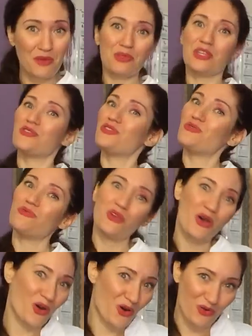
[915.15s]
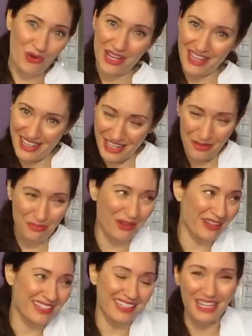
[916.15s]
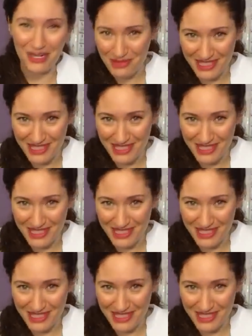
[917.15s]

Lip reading: Because you know you're probably gonna end up